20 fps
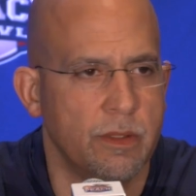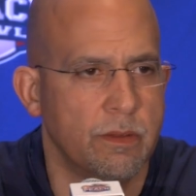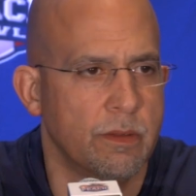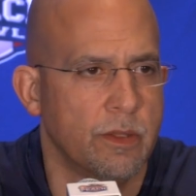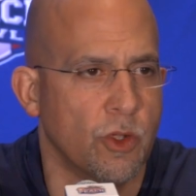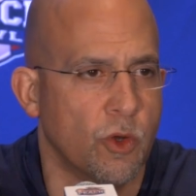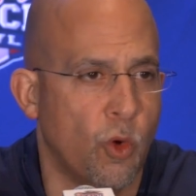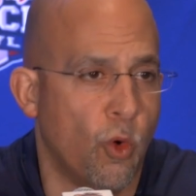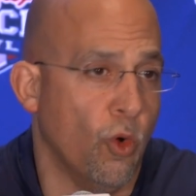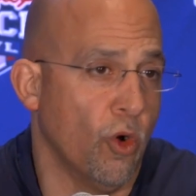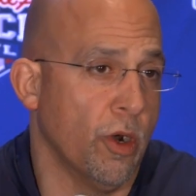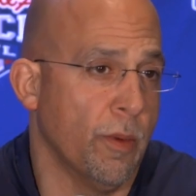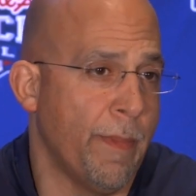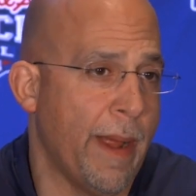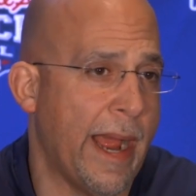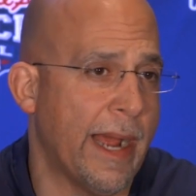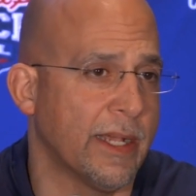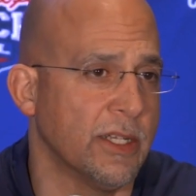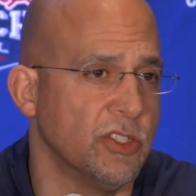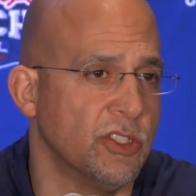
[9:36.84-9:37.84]
the
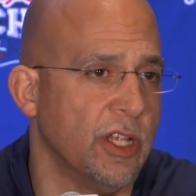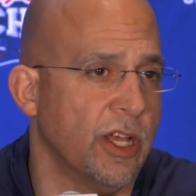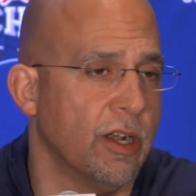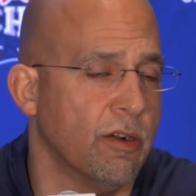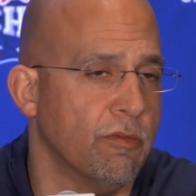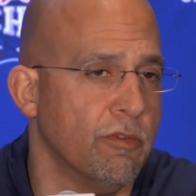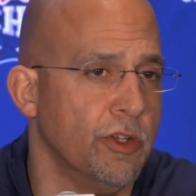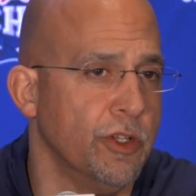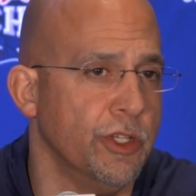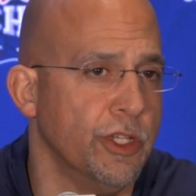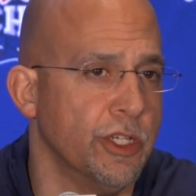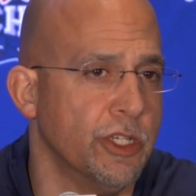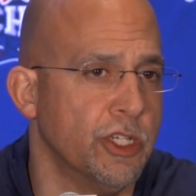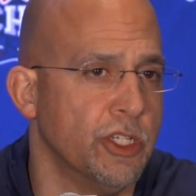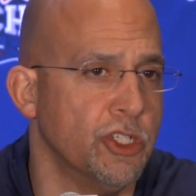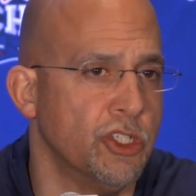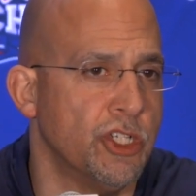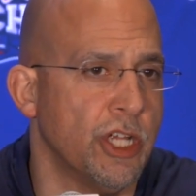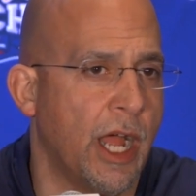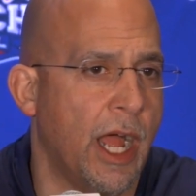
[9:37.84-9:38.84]
quarterback has done a really
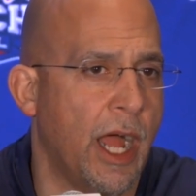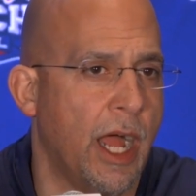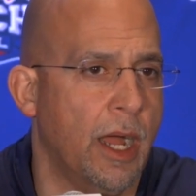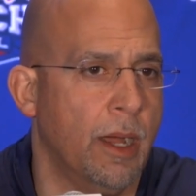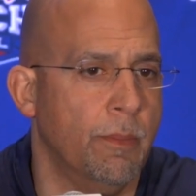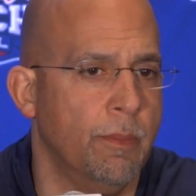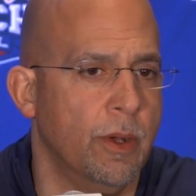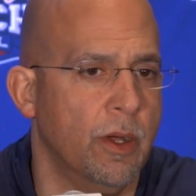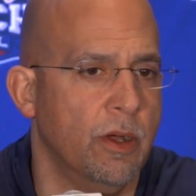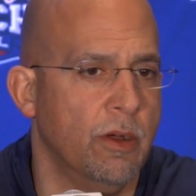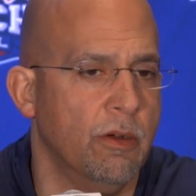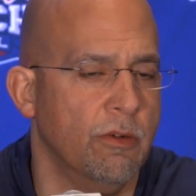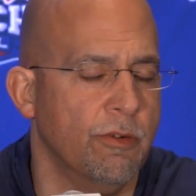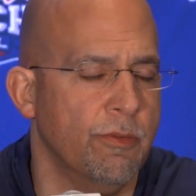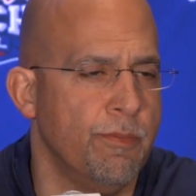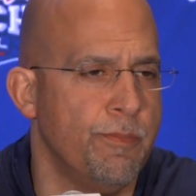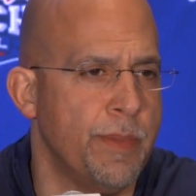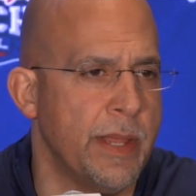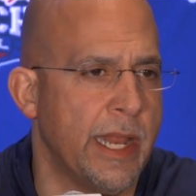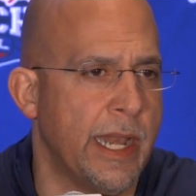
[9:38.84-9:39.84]
good job
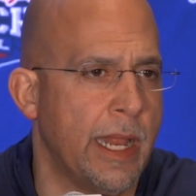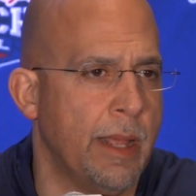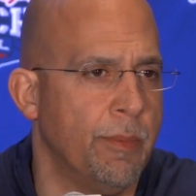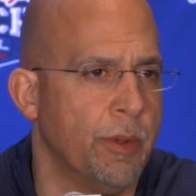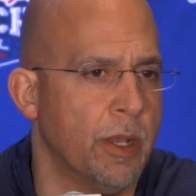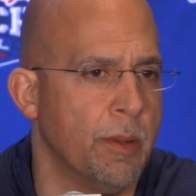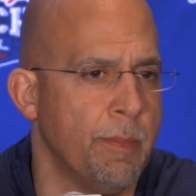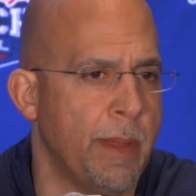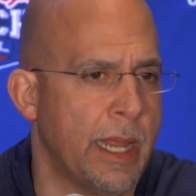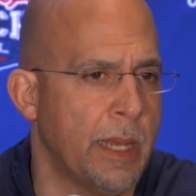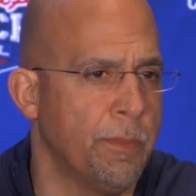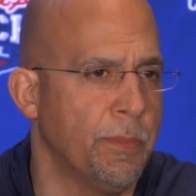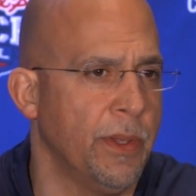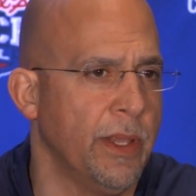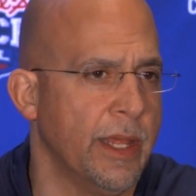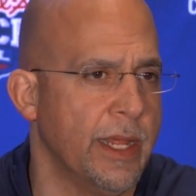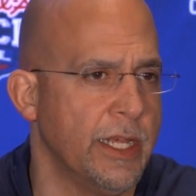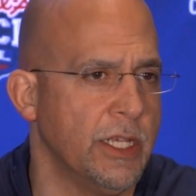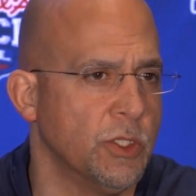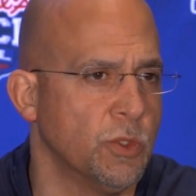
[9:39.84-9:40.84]
of being able to make
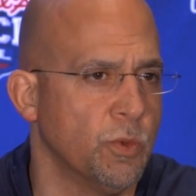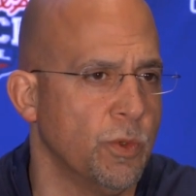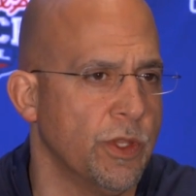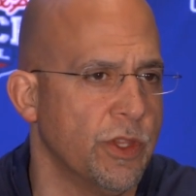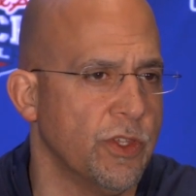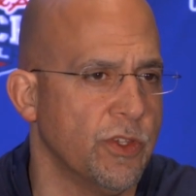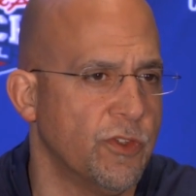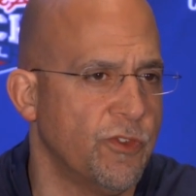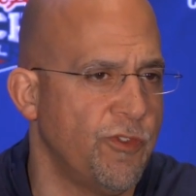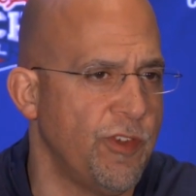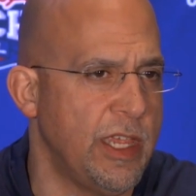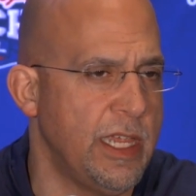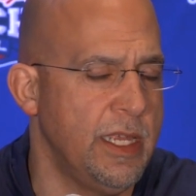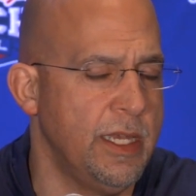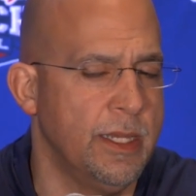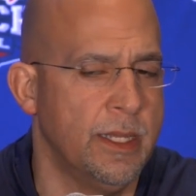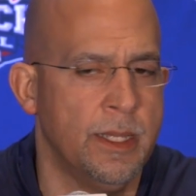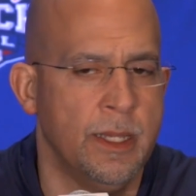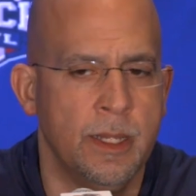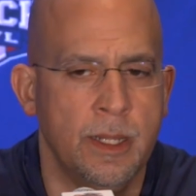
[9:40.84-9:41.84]
plays with his feet,